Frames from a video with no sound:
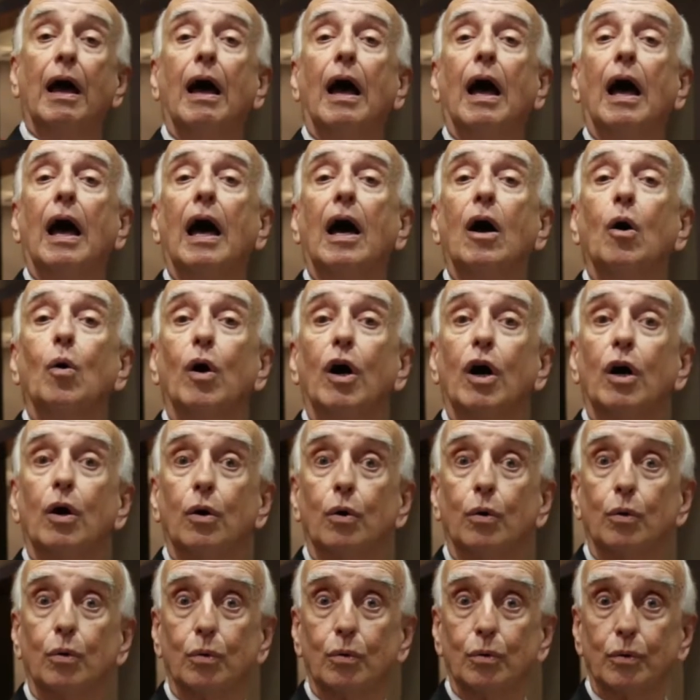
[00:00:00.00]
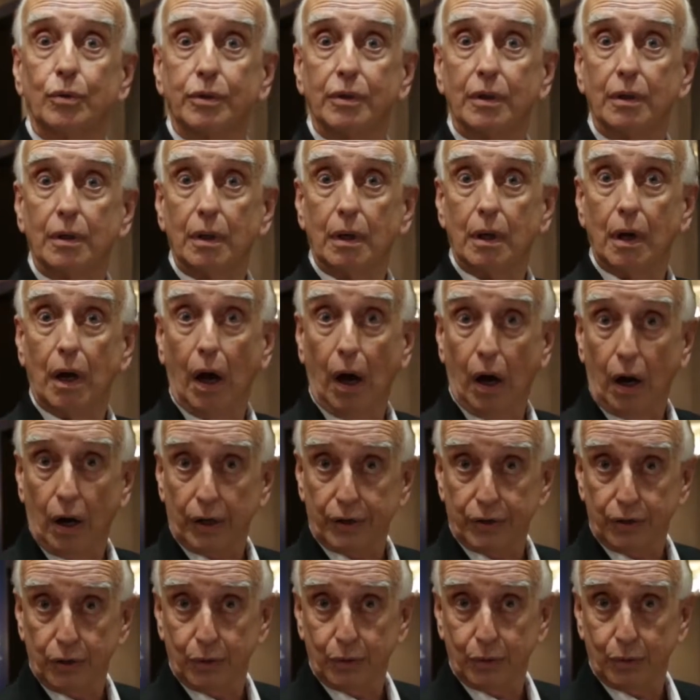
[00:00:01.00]
How old are
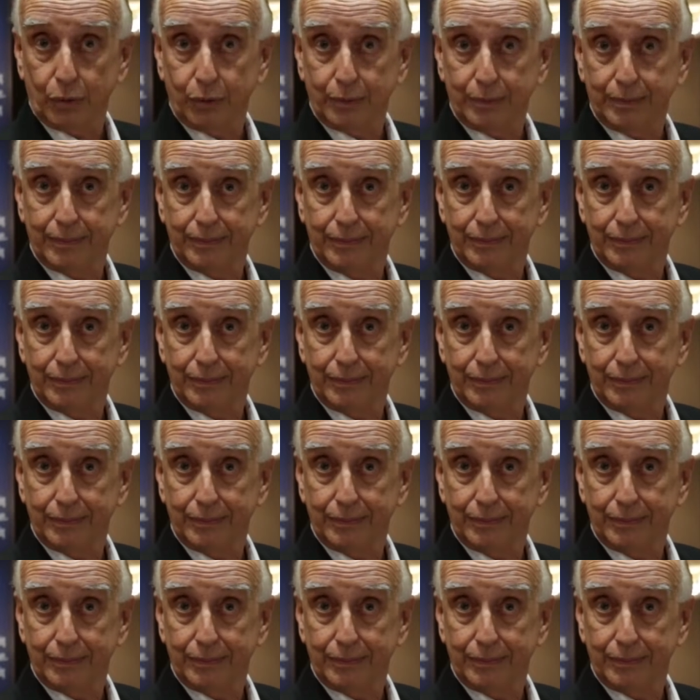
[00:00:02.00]
you?"